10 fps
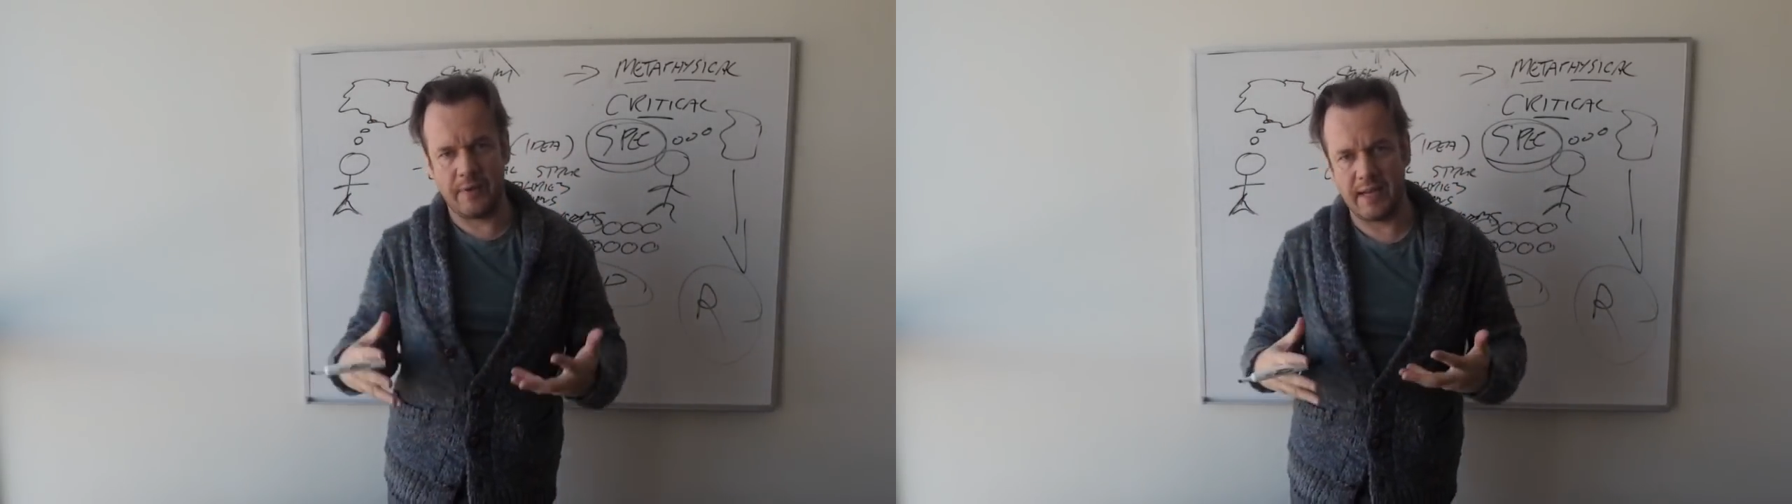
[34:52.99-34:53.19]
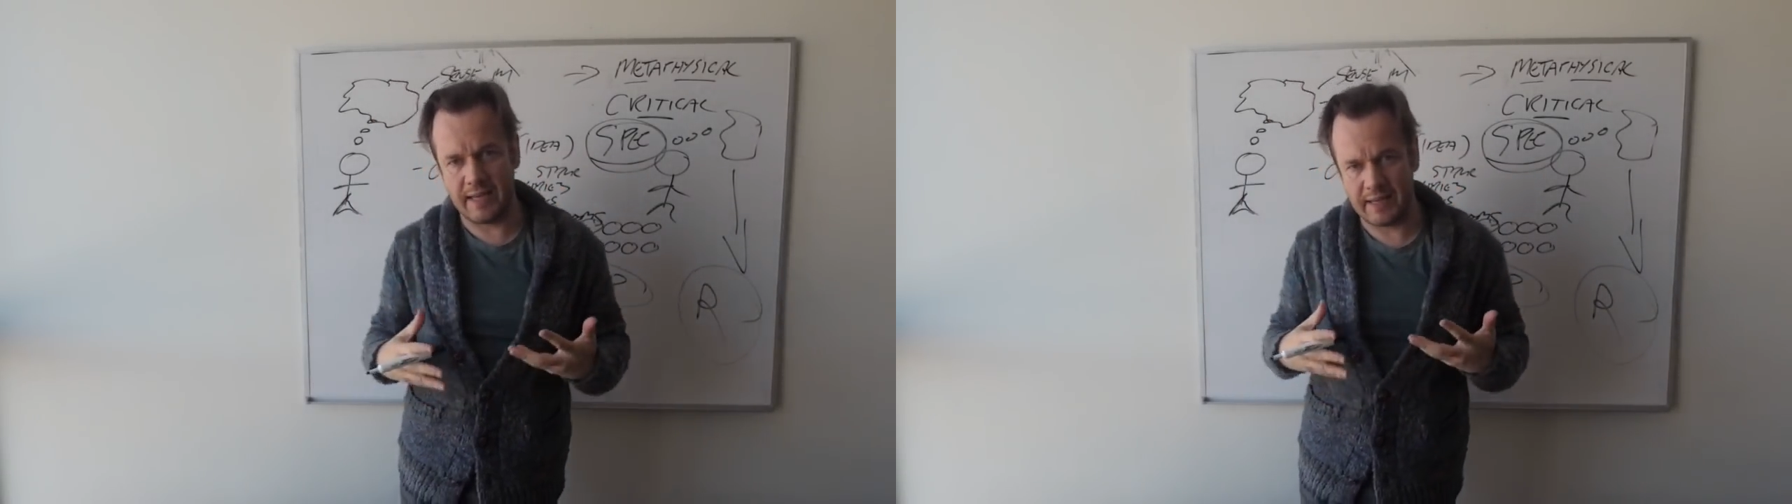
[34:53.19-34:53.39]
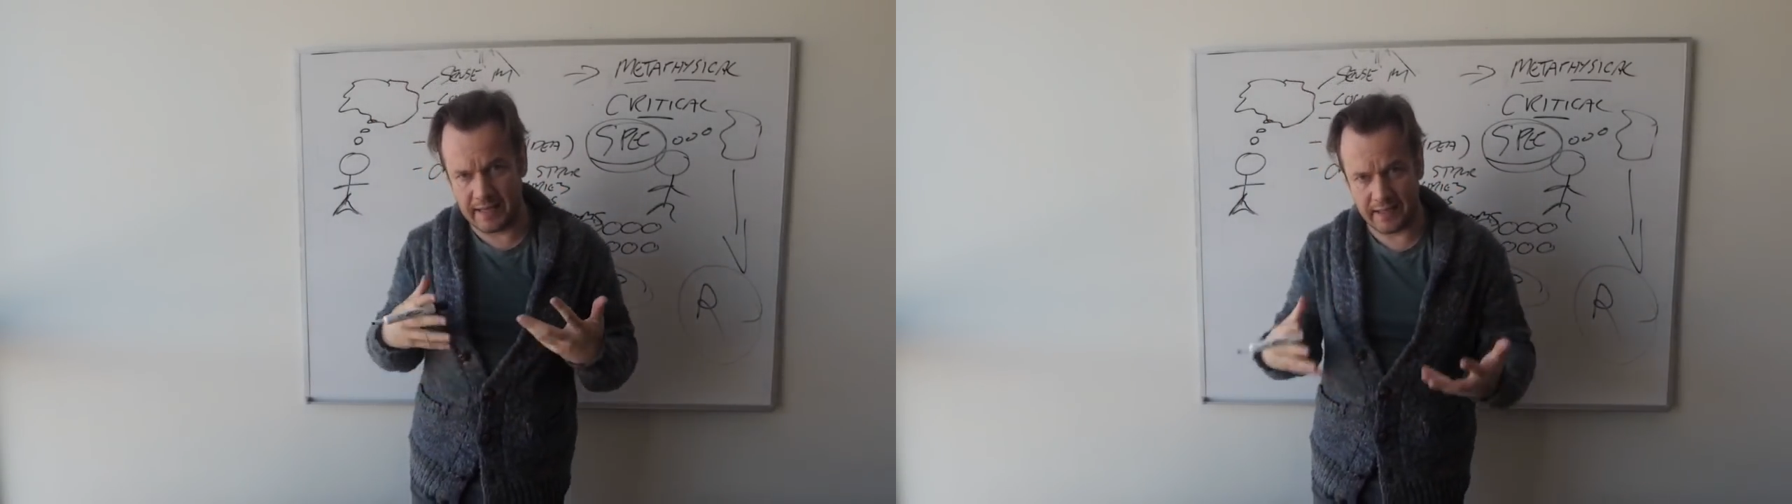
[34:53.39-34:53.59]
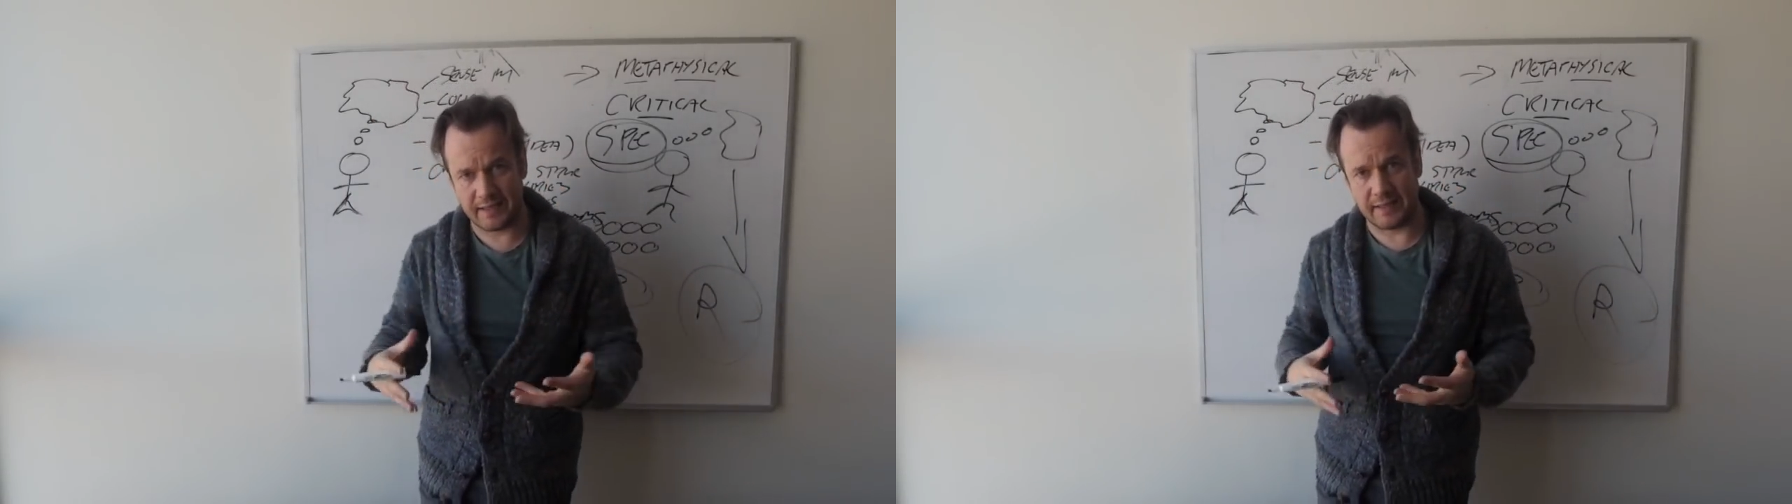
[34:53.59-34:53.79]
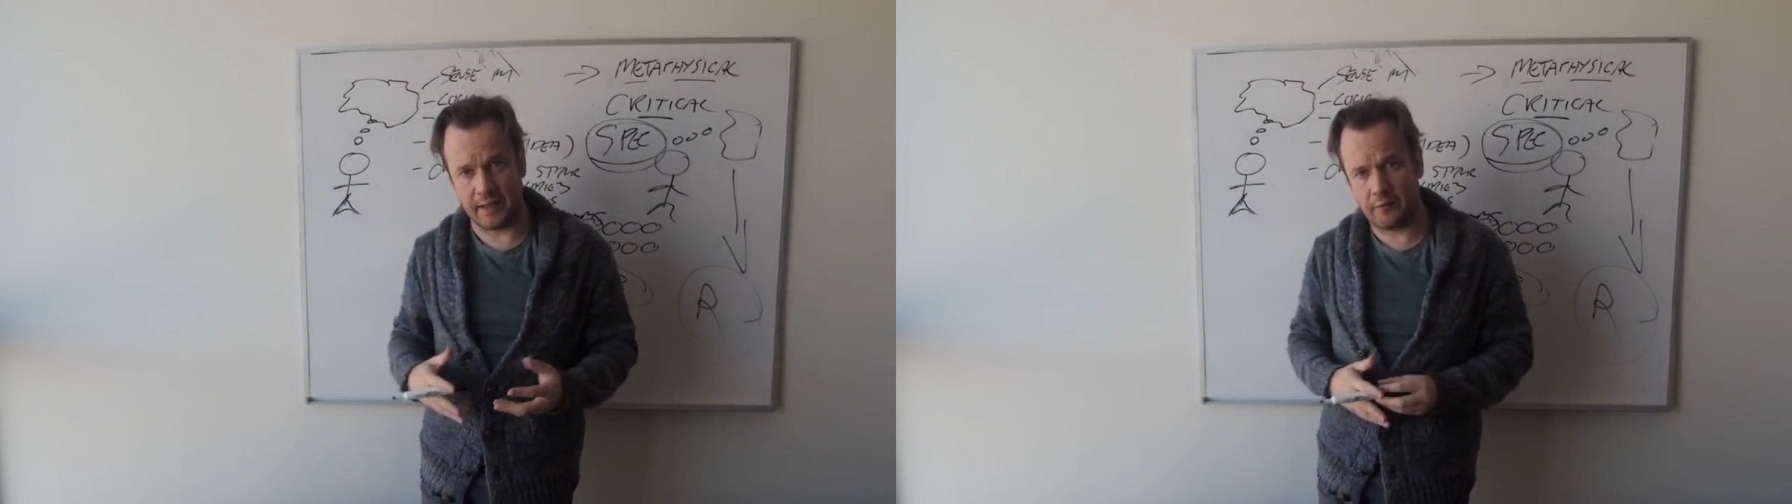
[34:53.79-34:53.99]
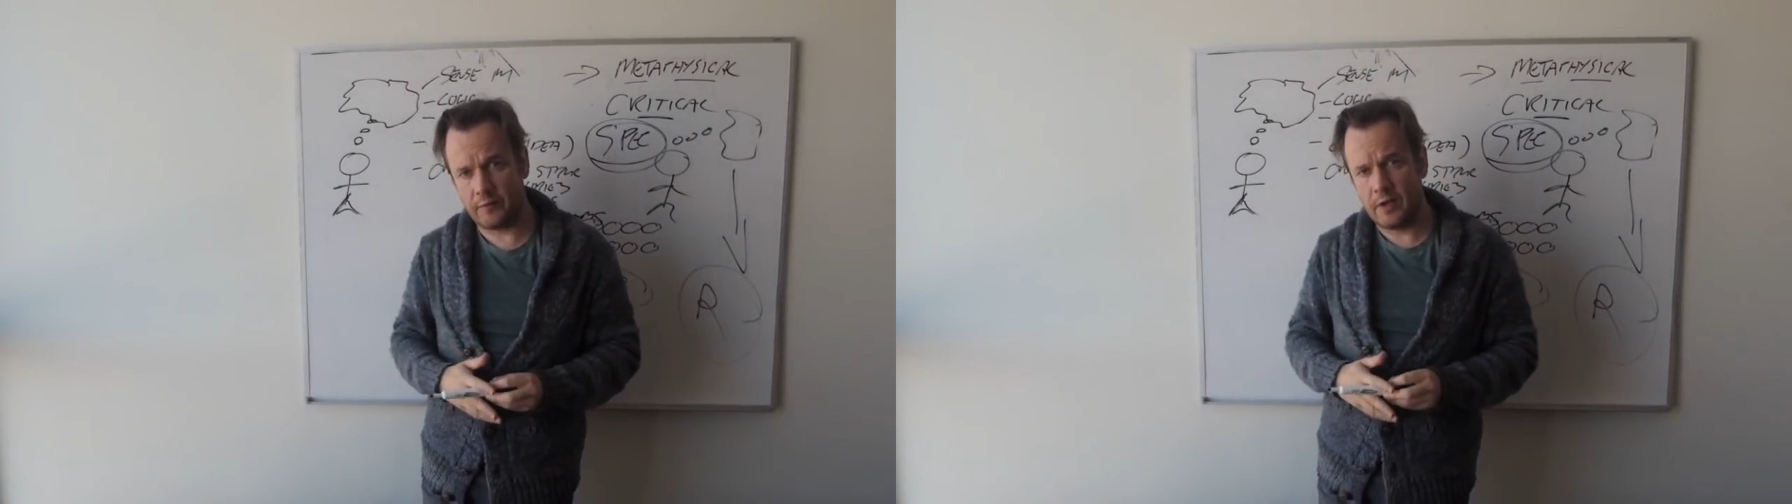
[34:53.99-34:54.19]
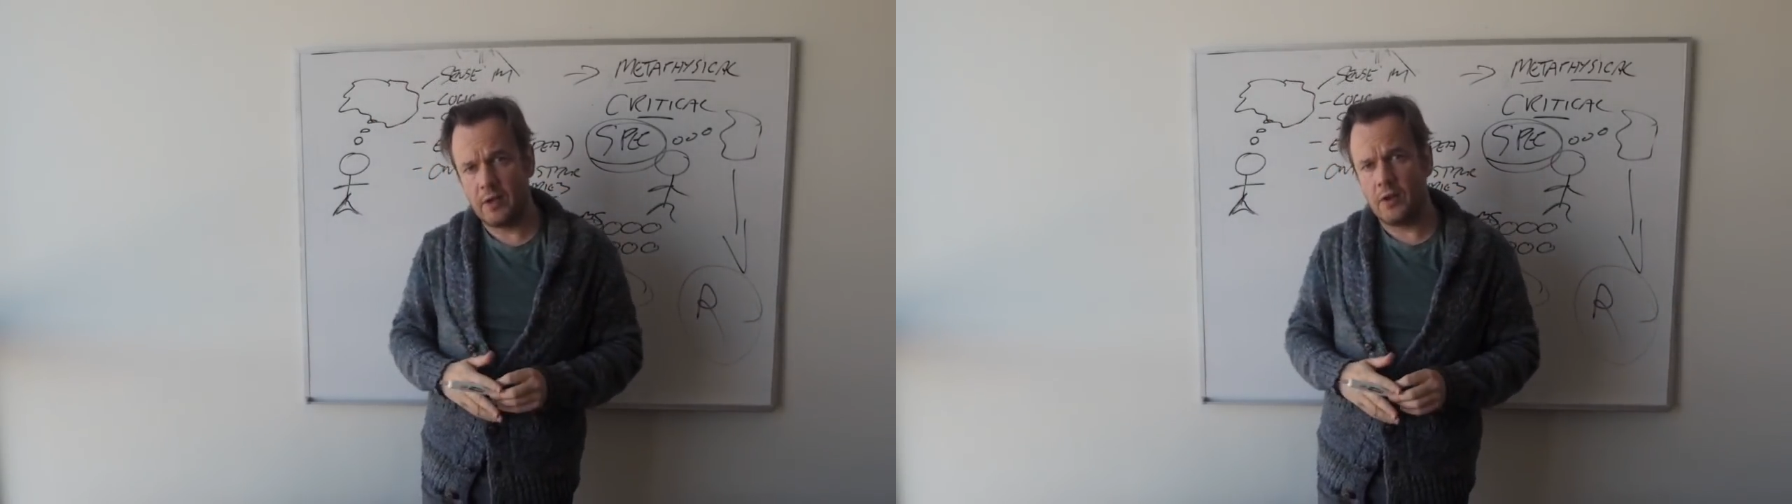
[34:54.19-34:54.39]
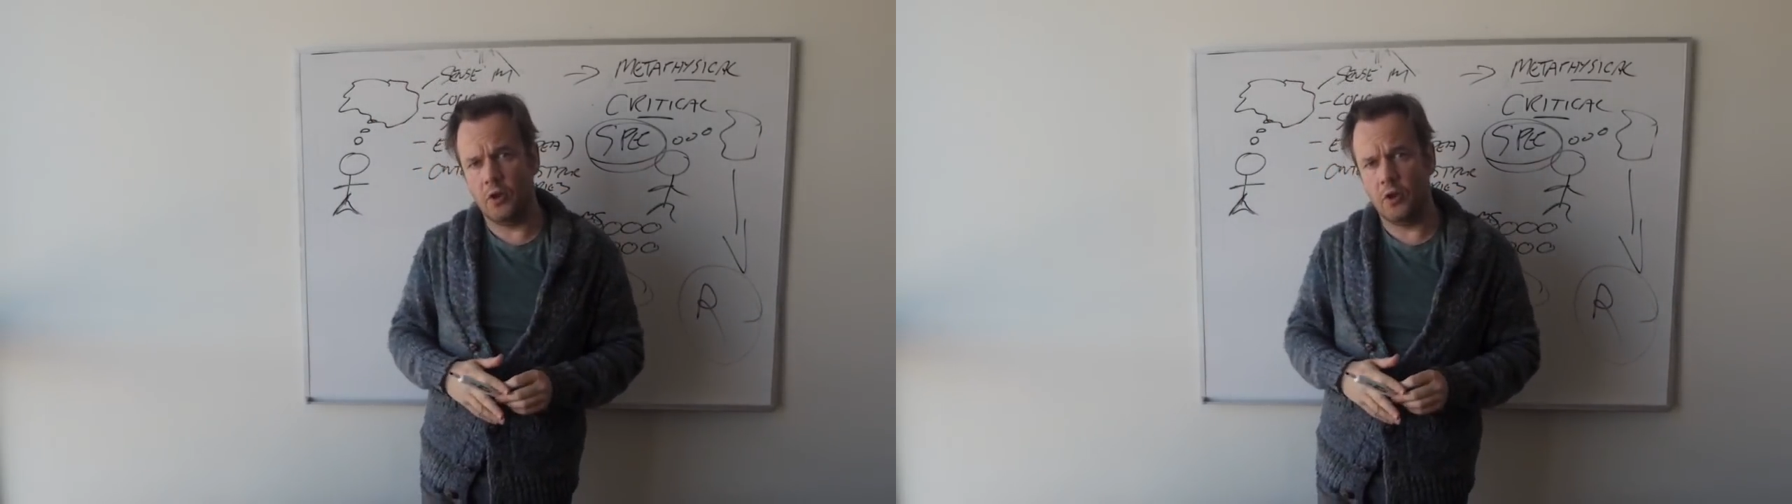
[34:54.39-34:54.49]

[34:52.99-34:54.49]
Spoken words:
being in itself,